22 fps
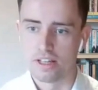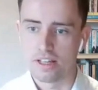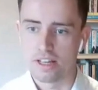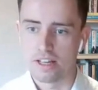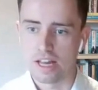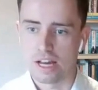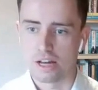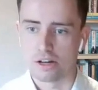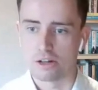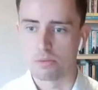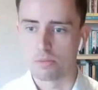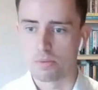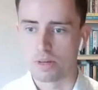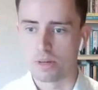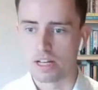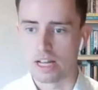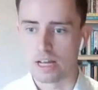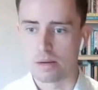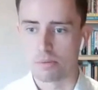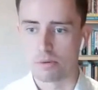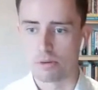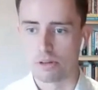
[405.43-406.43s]
how can we
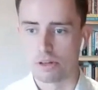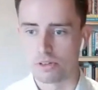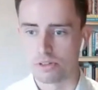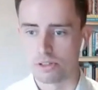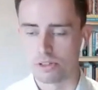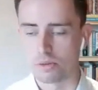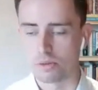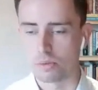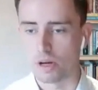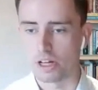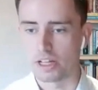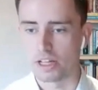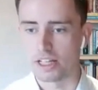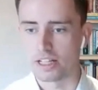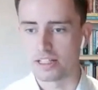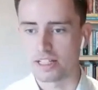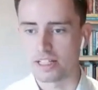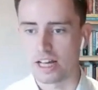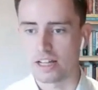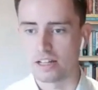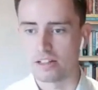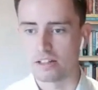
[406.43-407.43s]
enable those to work in
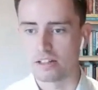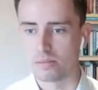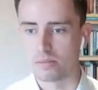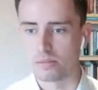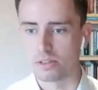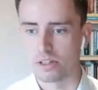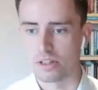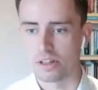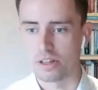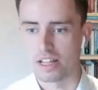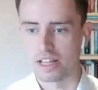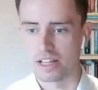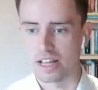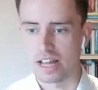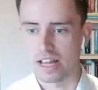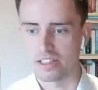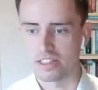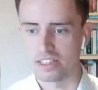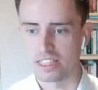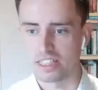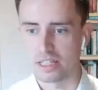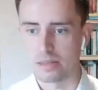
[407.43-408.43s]
tandem so that it
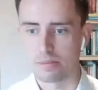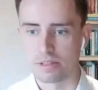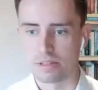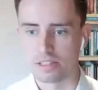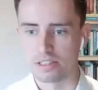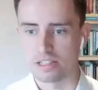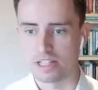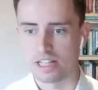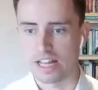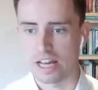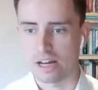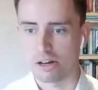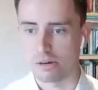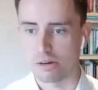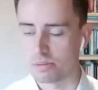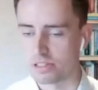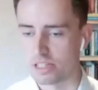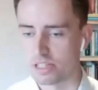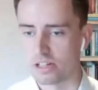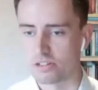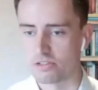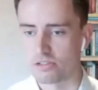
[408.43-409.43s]
seamlessly helps
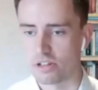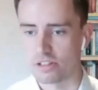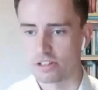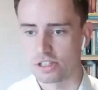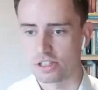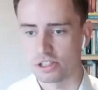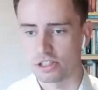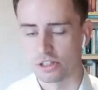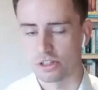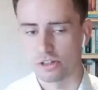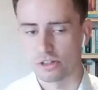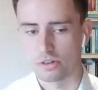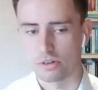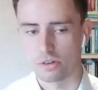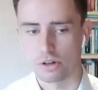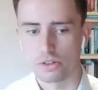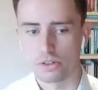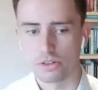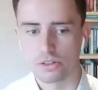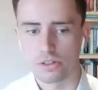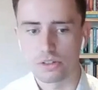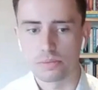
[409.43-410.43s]
that transition
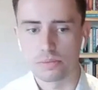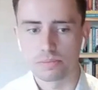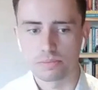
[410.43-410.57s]
across?